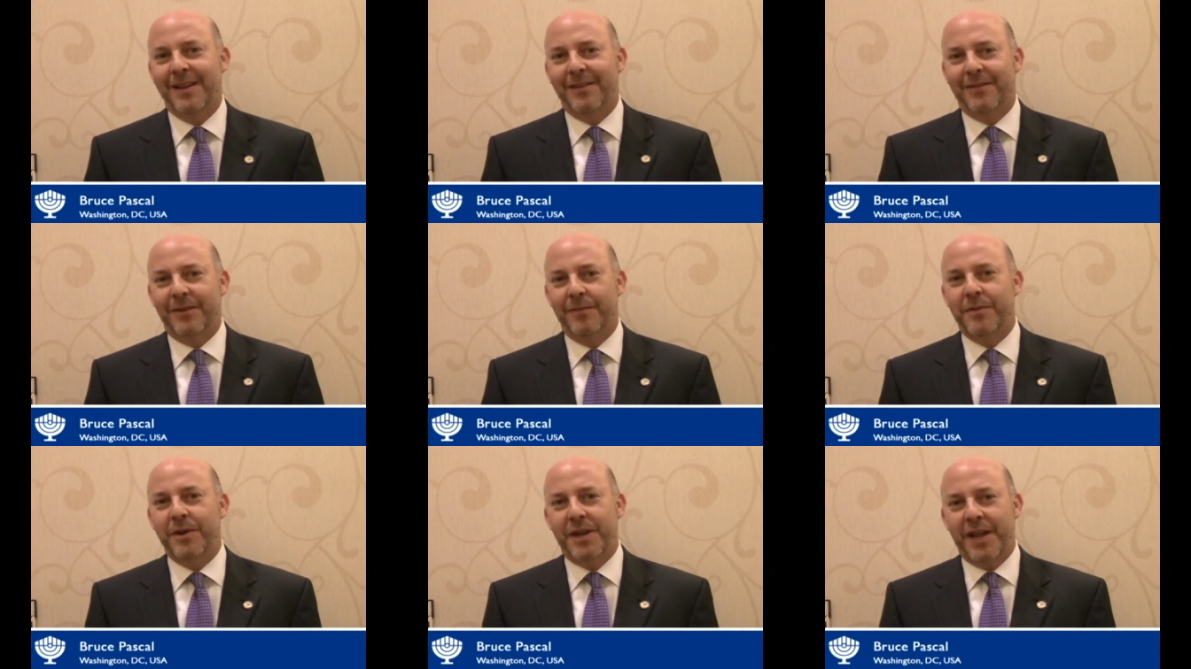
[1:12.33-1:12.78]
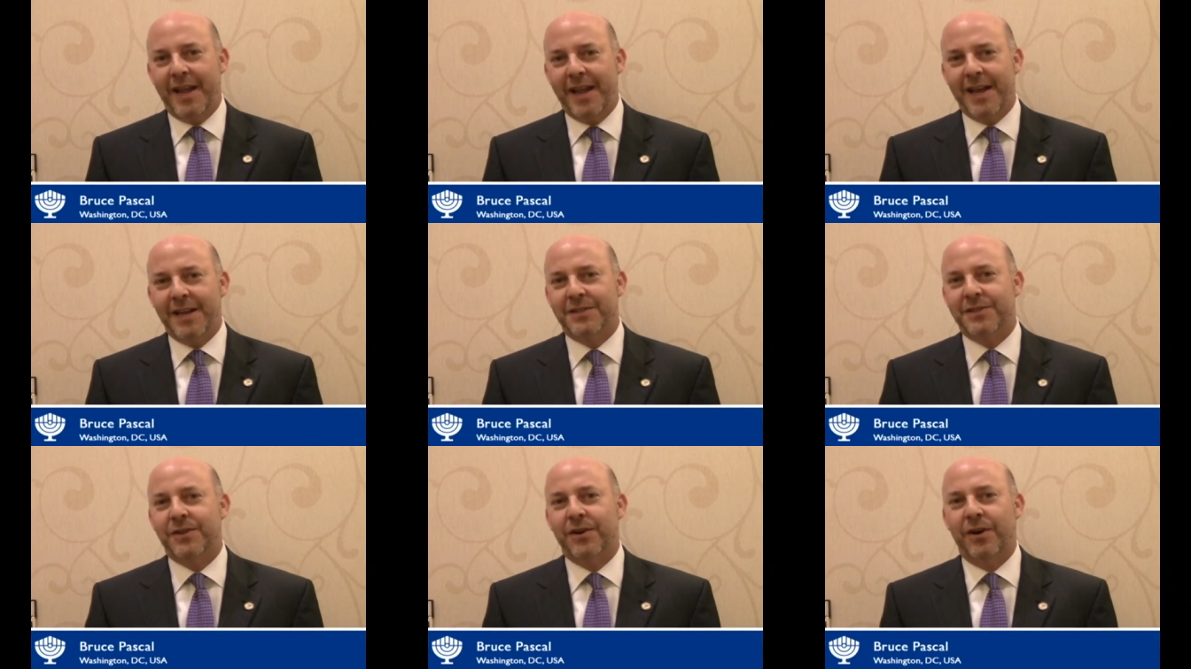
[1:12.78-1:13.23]
from the day
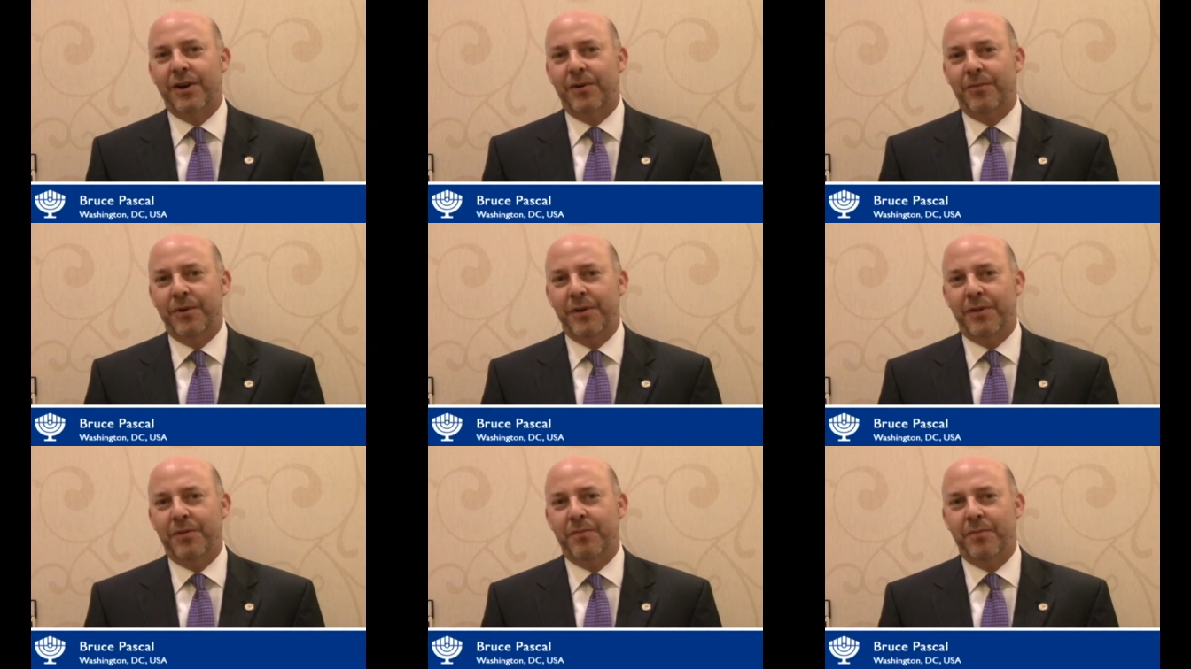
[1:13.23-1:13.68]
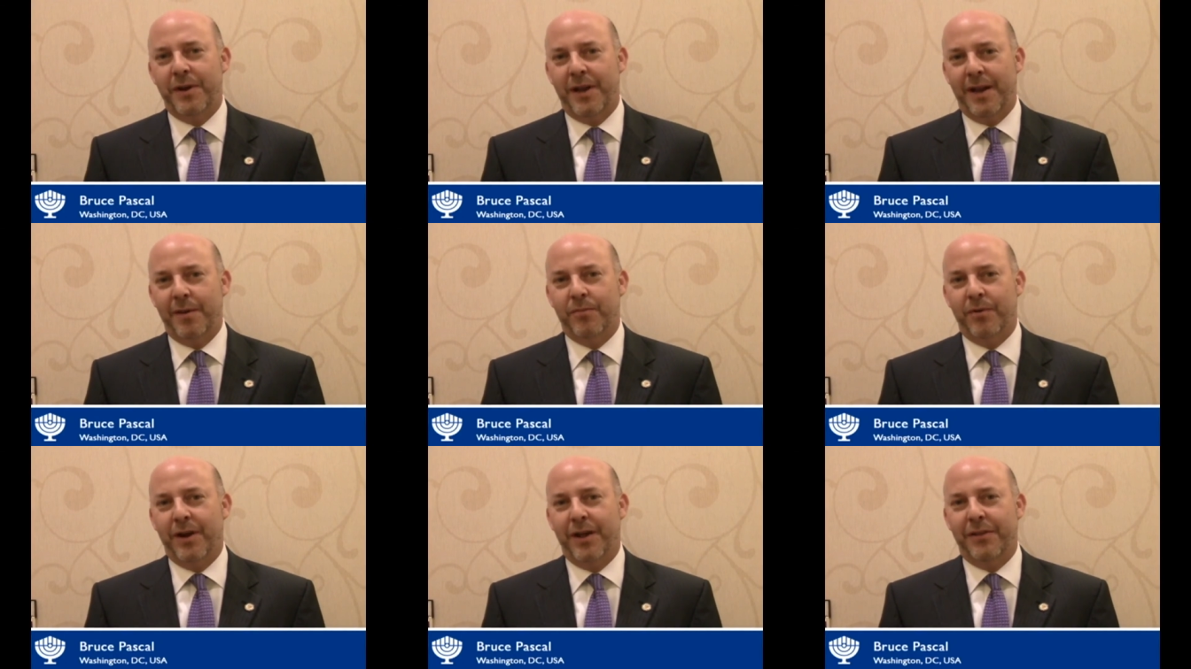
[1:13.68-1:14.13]
I started with
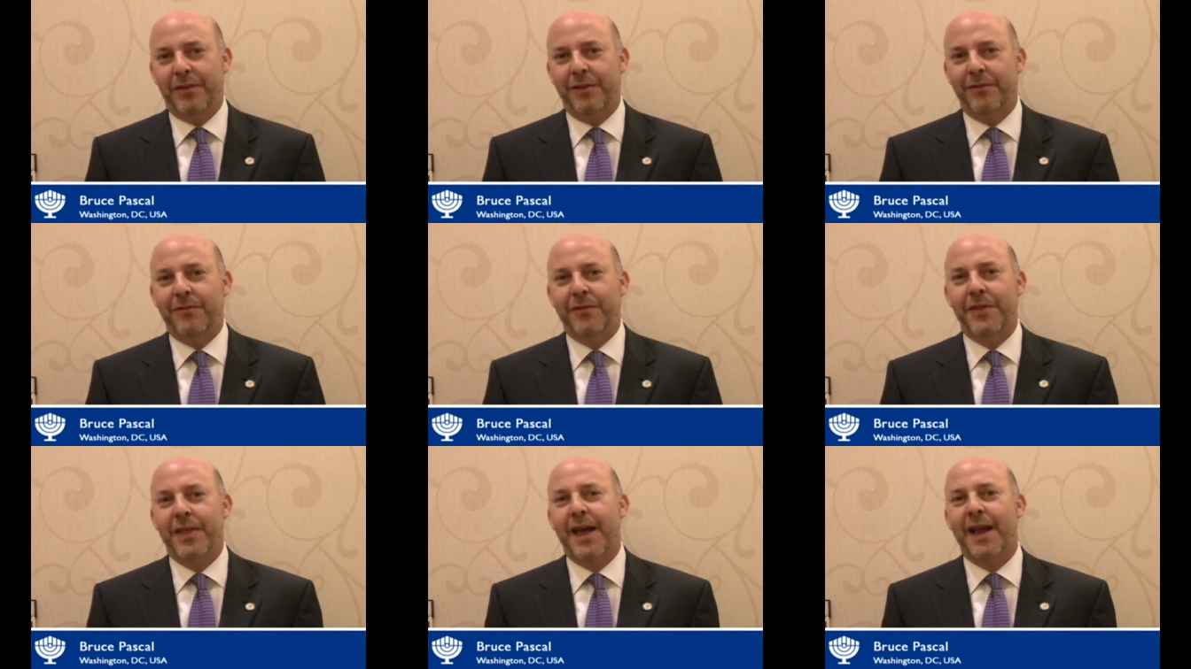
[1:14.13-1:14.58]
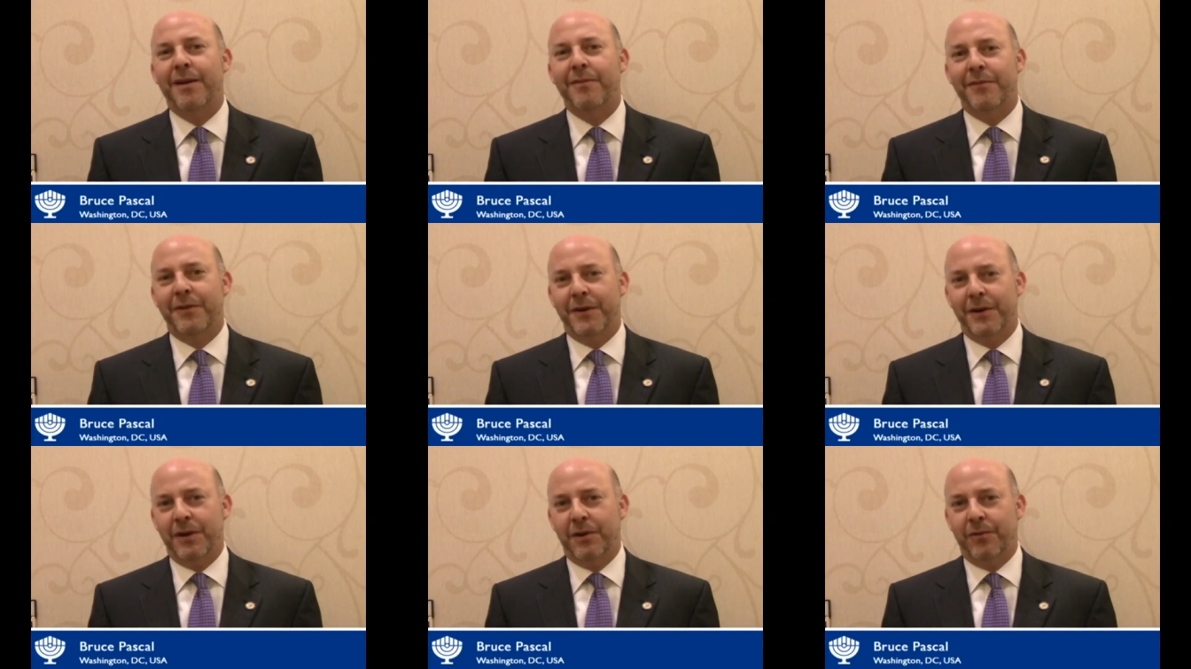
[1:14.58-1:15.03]
B'nai B'rith, and for that I'm
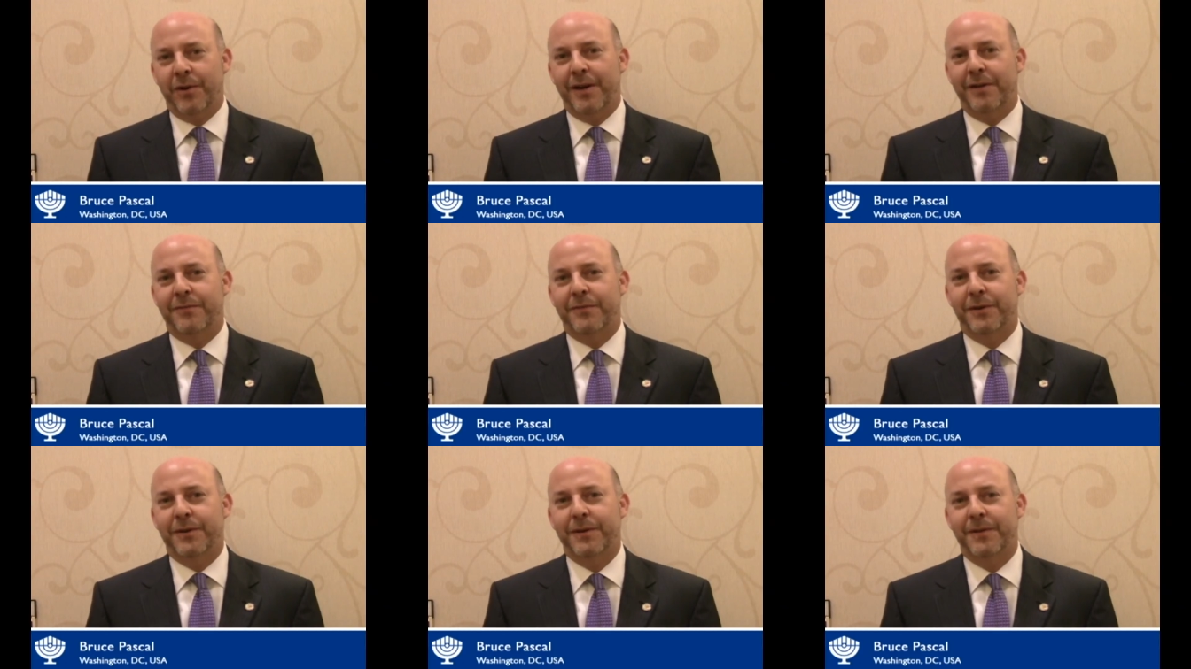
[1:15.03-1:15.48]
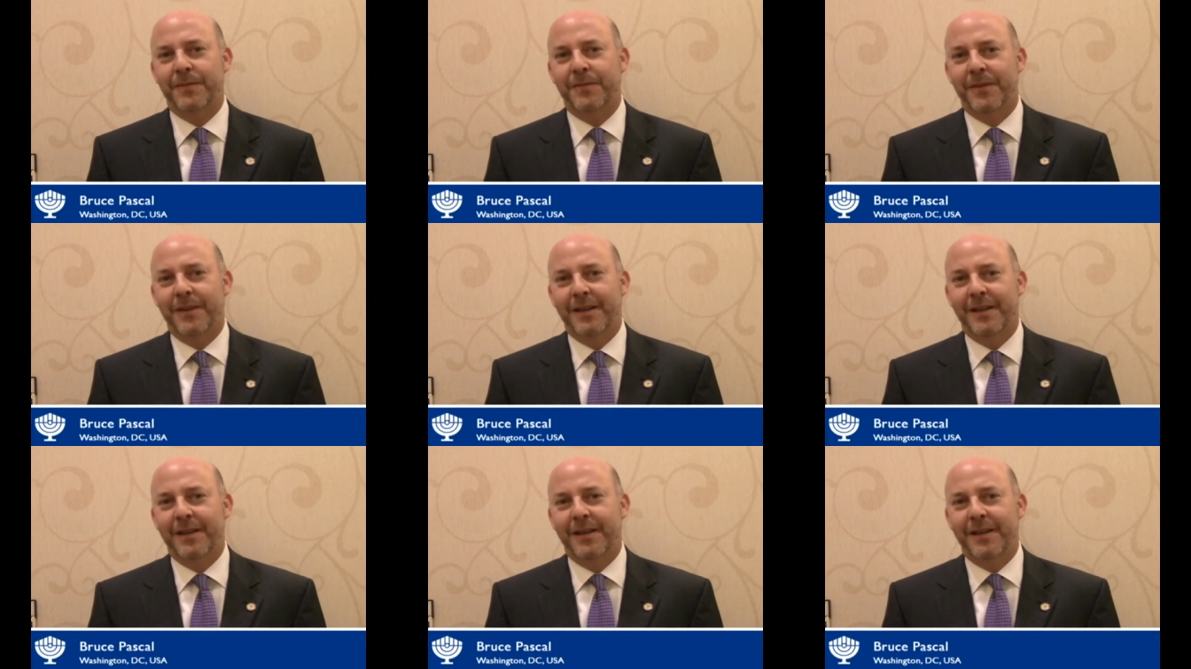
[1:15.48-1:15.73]
very grateful.